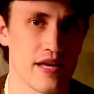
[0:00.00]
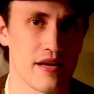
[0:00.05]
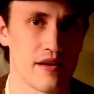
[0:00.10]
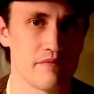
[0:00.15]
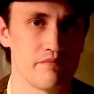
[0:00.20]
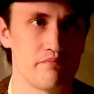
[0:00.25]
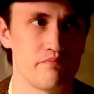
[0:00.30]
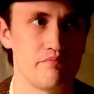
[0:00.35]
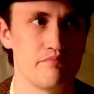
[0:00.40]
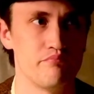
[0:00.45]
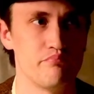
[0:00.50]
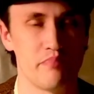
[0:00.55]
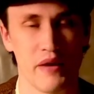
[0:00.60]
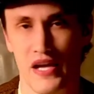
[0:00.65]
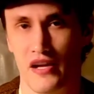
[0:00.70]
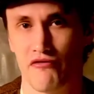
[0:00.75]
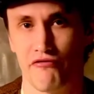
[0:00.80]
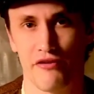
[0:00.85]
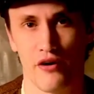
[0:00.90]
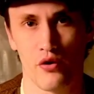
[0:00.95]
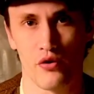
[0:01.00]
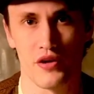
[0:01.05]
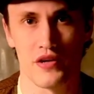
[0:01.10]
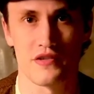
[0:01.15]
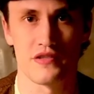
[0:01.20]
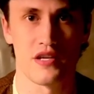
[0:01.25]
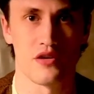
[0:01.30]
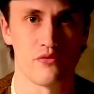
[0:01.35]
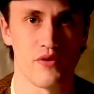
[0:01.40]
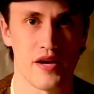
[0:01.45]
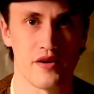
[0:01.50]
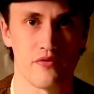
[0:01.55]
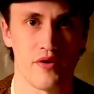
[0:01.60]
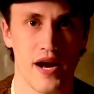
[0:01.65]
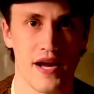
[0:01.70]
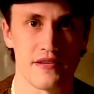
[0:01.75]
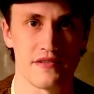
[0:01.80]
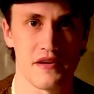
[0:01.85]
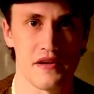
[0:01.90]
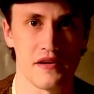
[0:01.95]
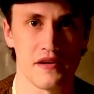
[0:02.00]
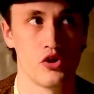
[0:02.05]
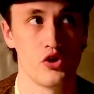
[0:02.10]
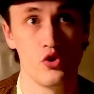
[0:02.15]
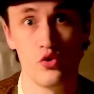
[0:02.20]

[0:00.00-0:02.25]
a big focus in Red Rising,